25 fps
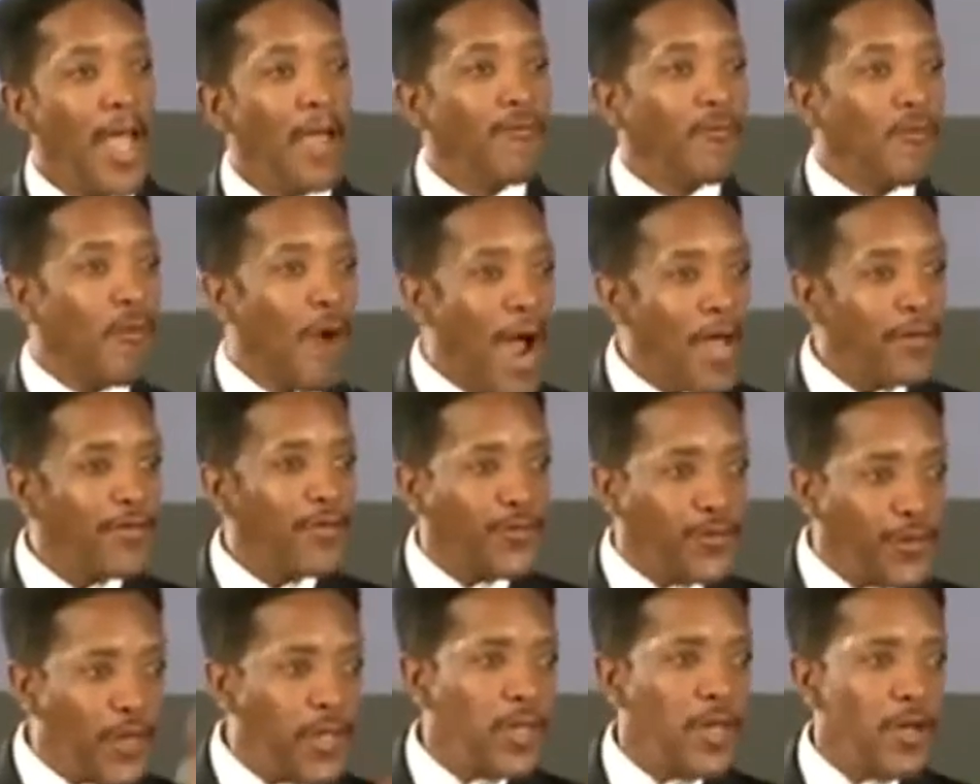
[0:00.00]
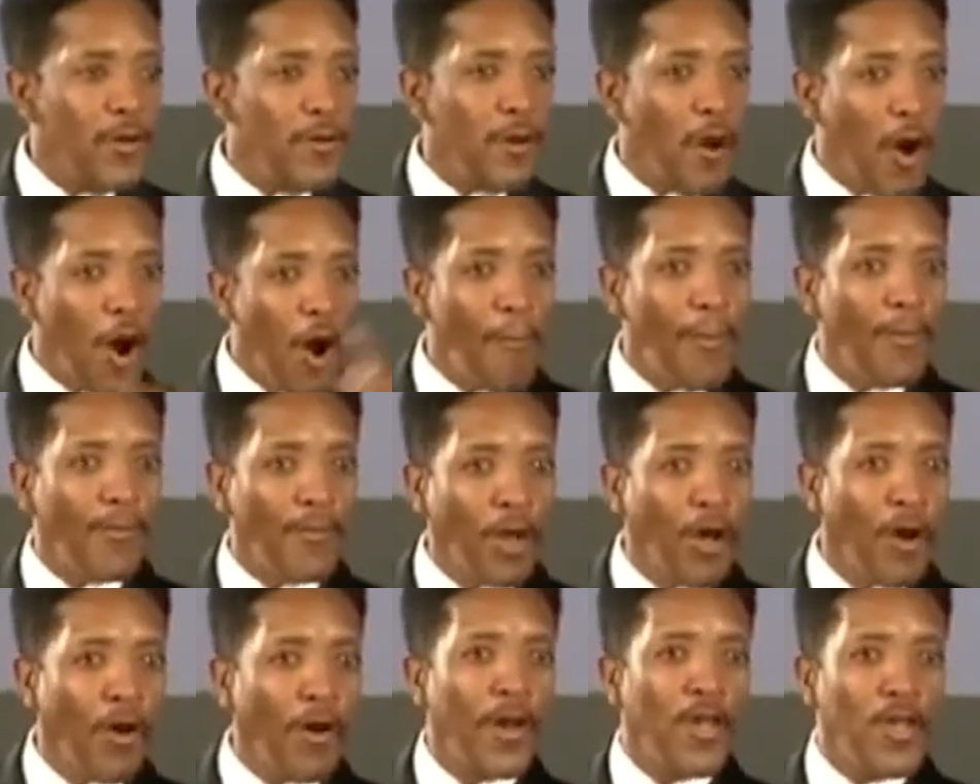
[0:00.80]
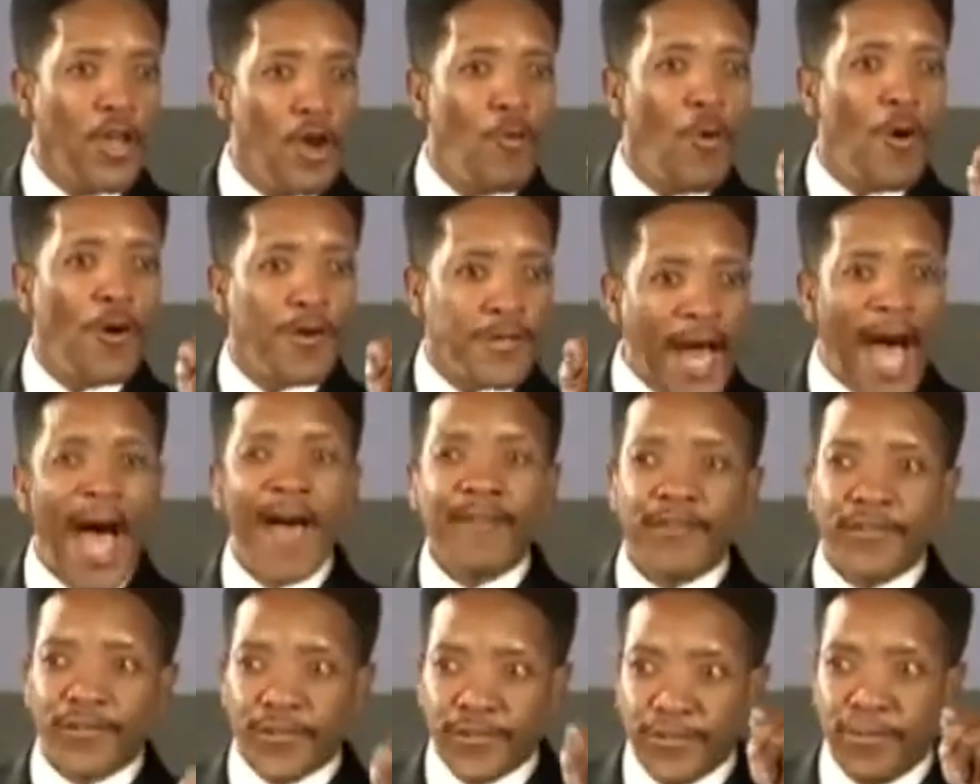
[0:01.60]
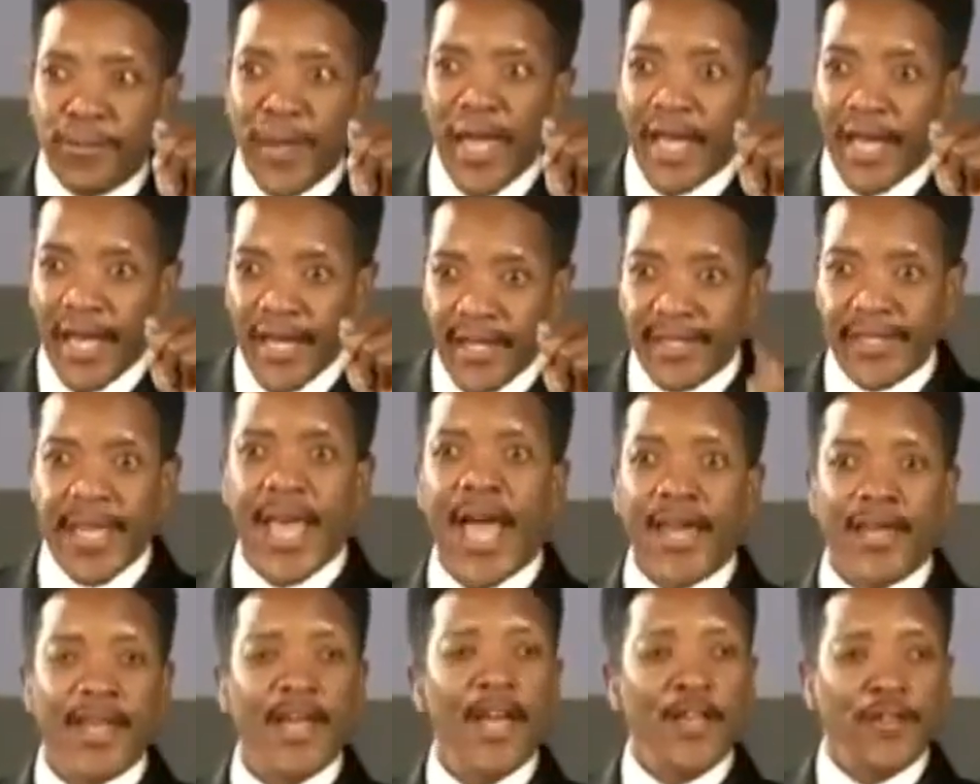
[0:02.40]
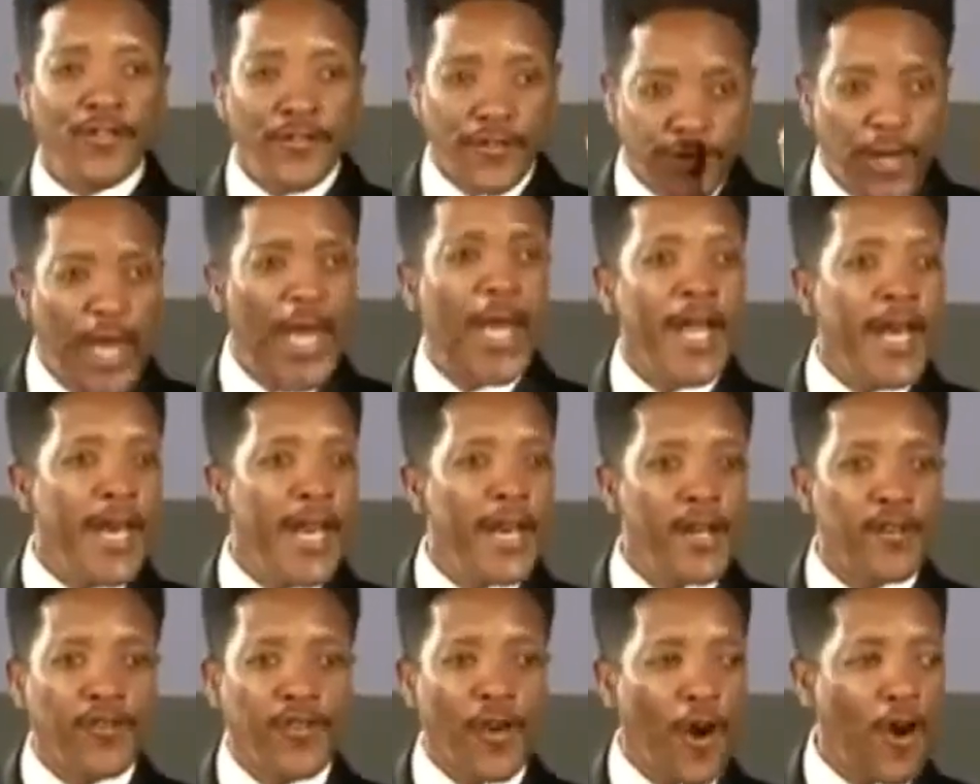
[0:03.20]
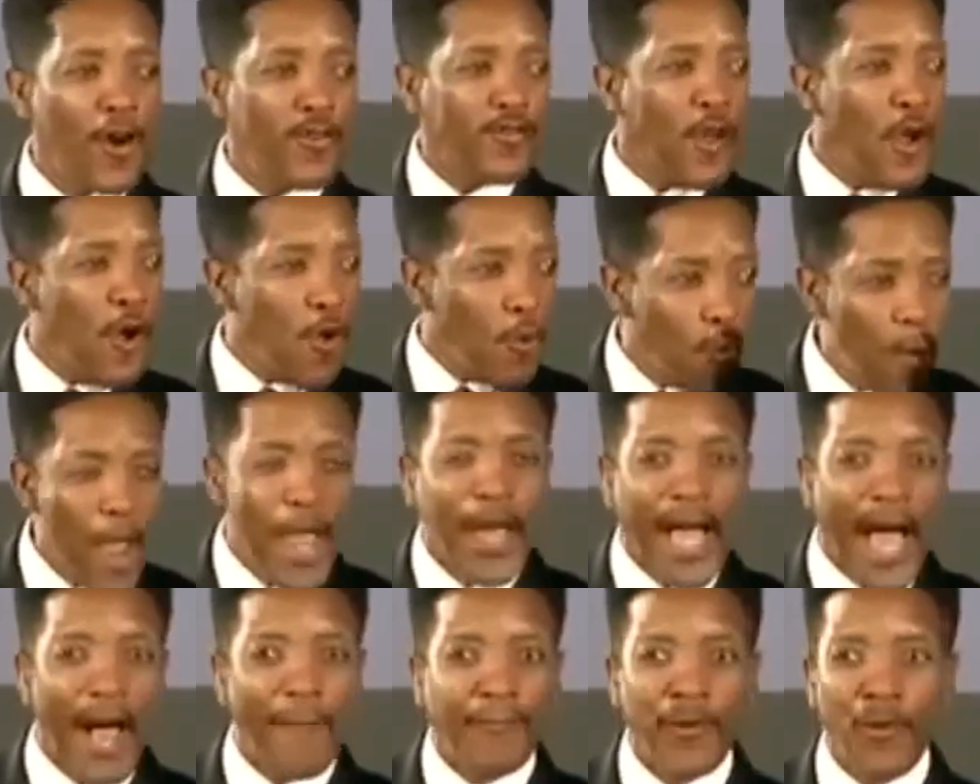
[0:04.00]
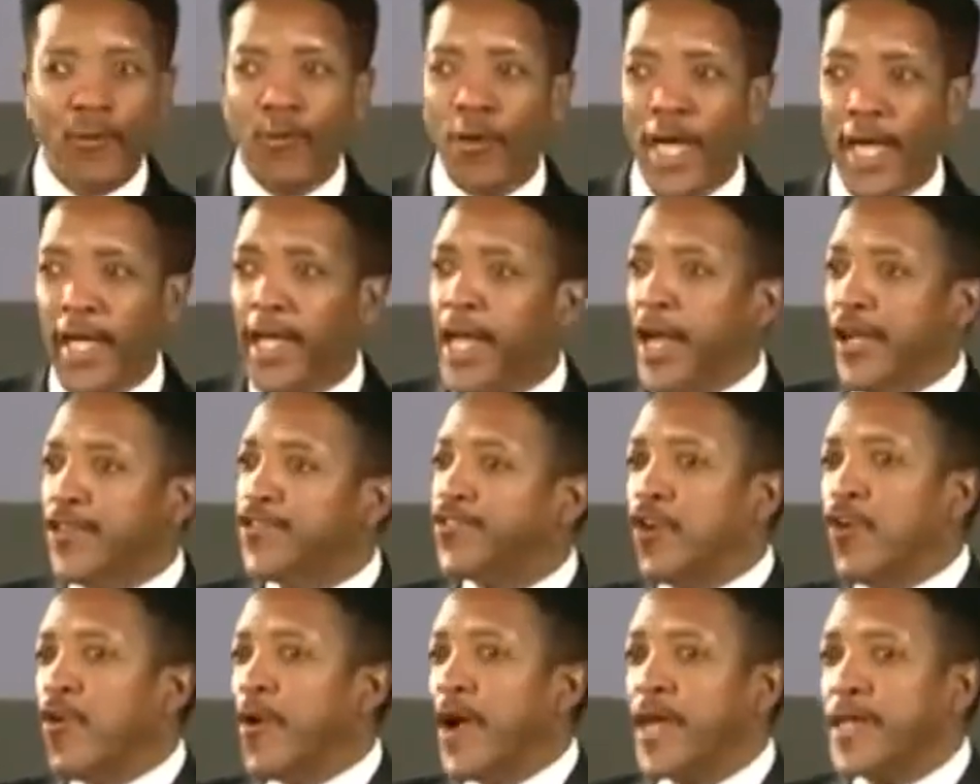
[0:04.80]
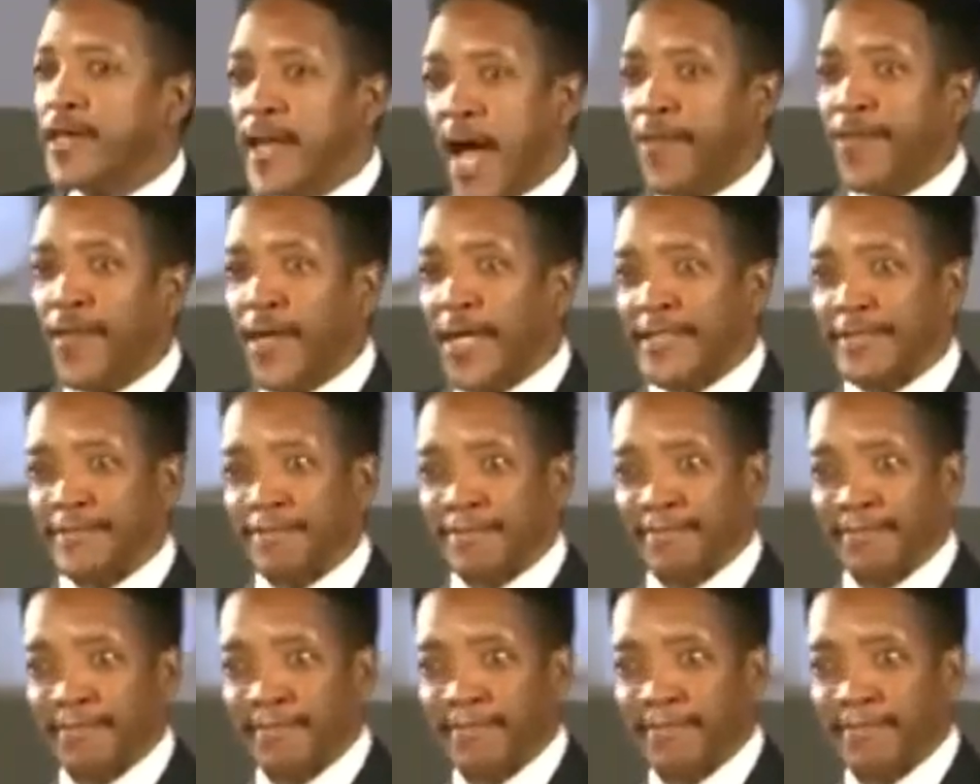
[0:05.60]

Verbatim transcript: If Christ is in you, the hope of glory, you will not be content sitting in the church week after week doing nothing.